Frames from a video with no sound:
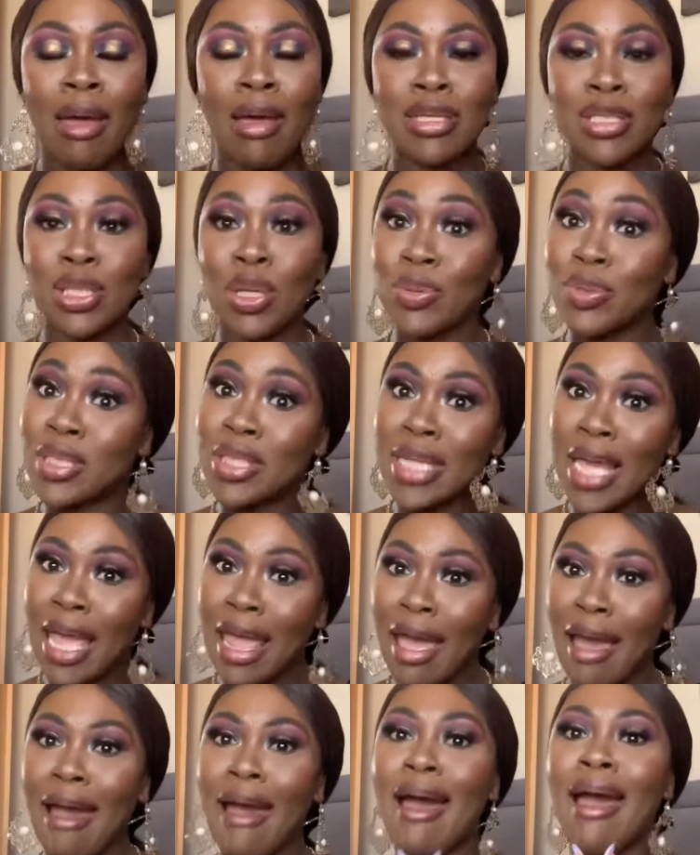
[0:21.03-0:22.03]
So
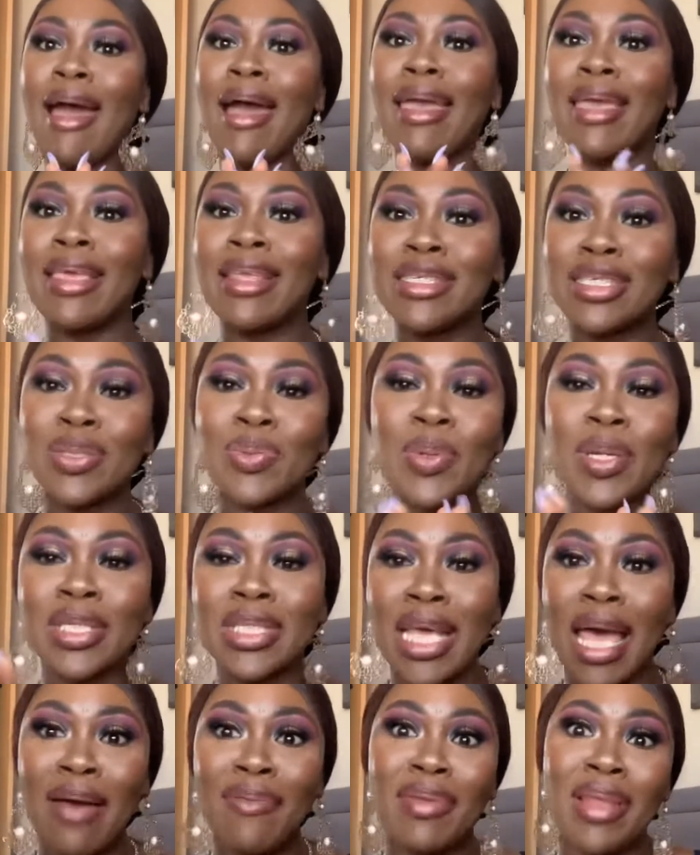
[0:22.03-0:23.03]
today I just wanted
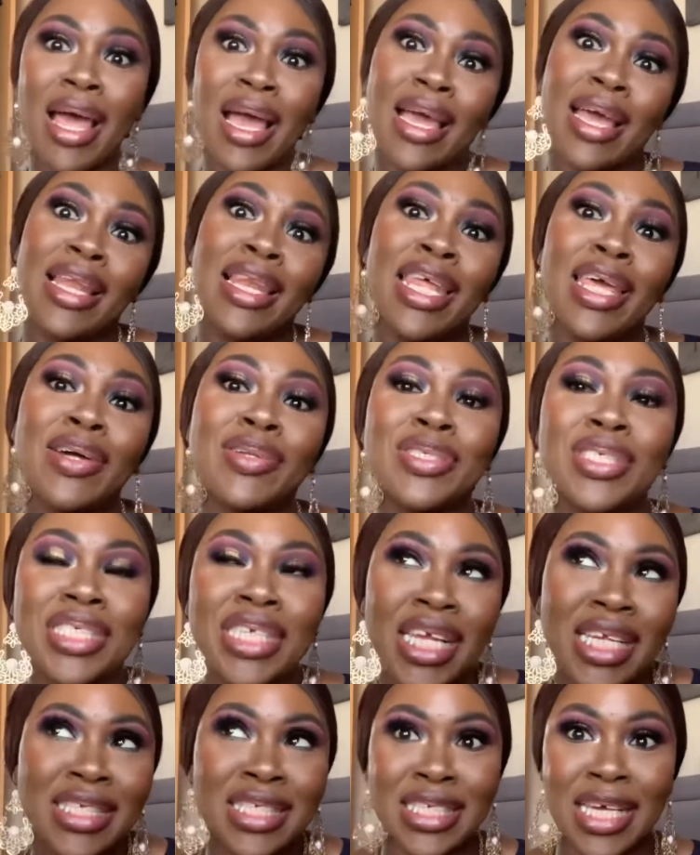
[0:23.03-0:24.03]
to have like a little
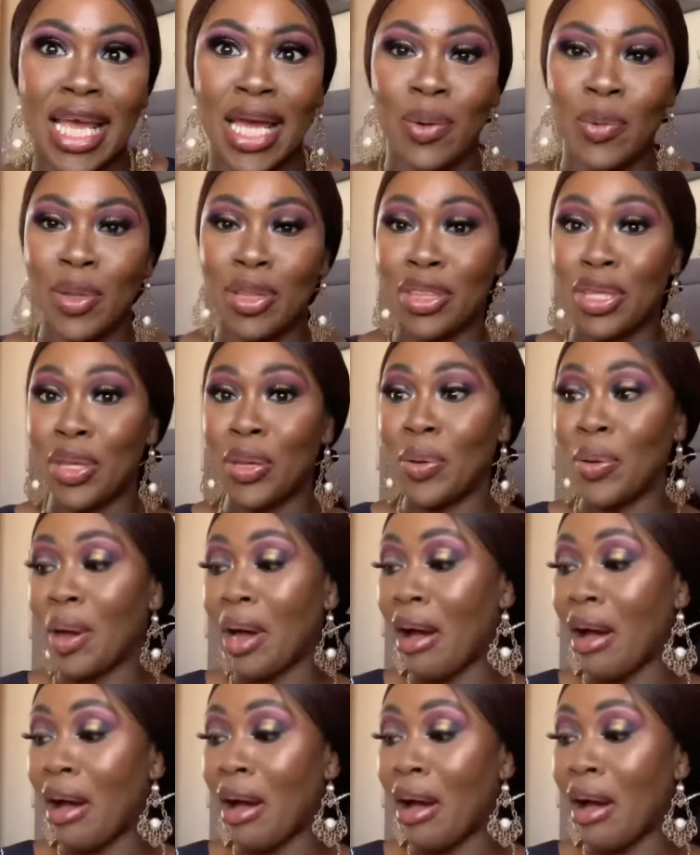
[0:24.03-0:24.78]
chit chat with you.